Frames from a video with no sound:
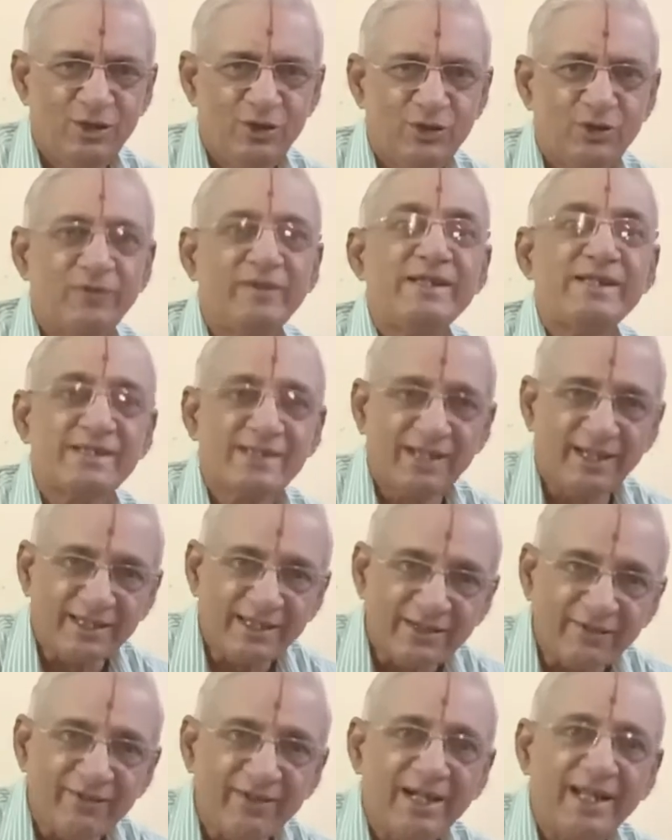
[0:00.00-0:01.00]
So we
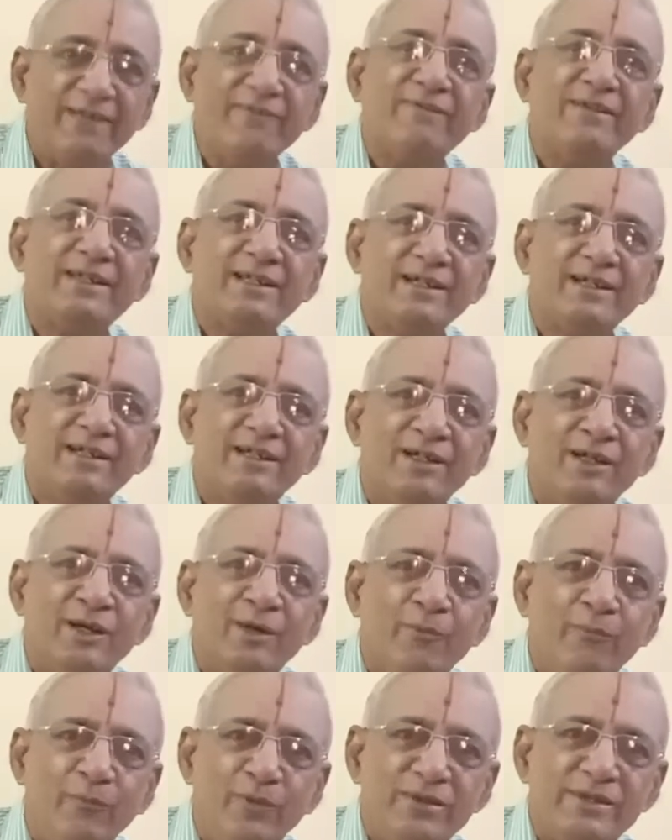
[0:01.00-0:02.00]
started our life with a
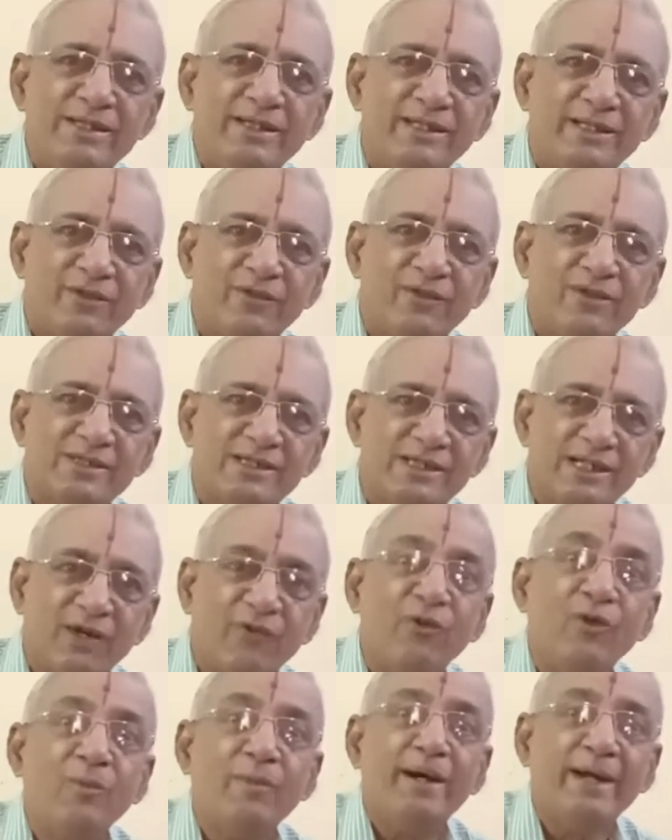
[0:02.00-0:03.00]
music that was
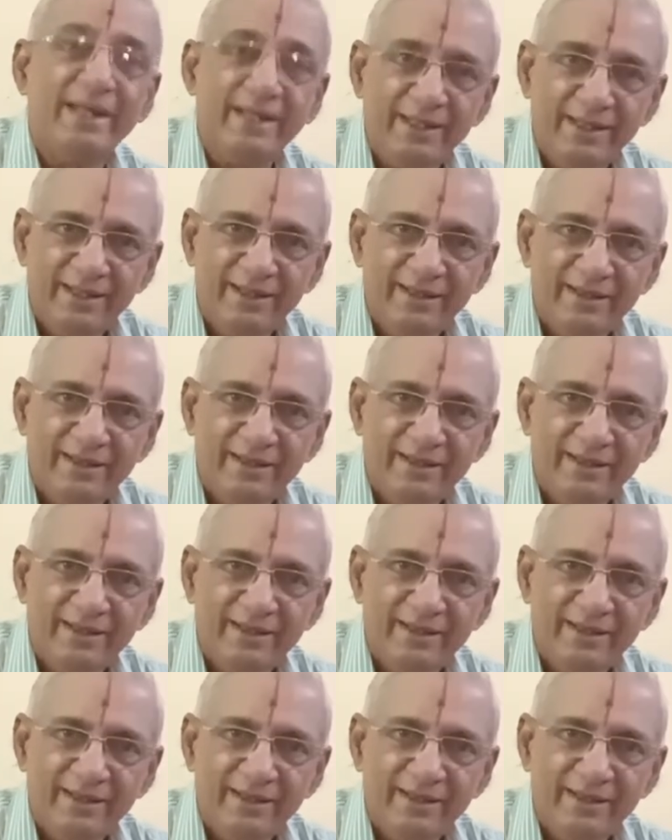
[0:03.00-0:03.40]
loved by